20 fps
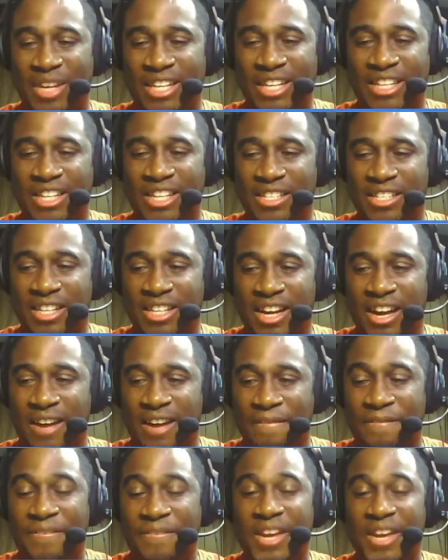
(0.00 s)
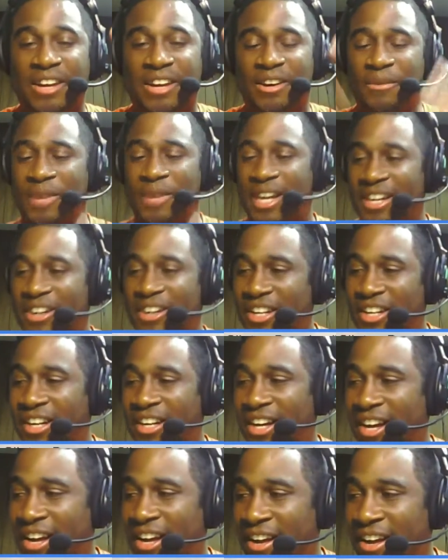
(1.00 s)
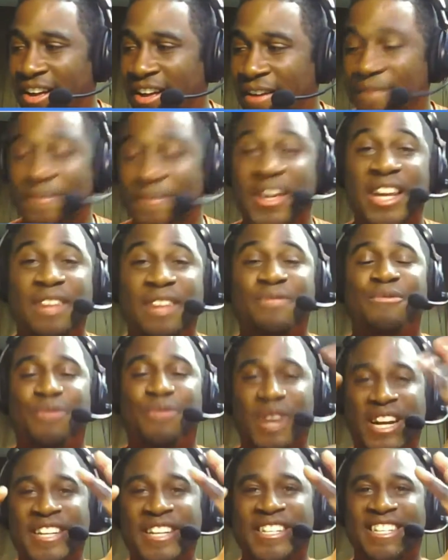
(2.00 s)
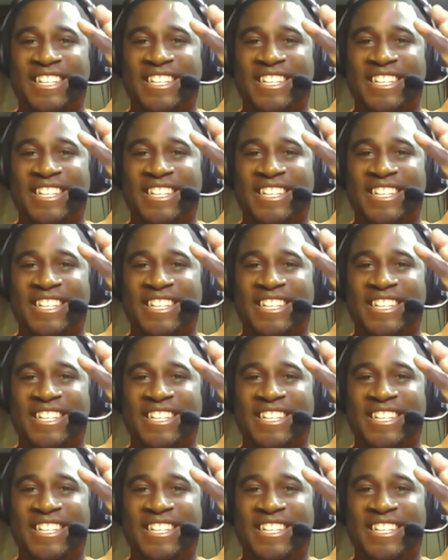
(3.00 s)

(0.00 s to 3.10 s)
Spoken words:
this feed, or what they call it, feeding frenzy.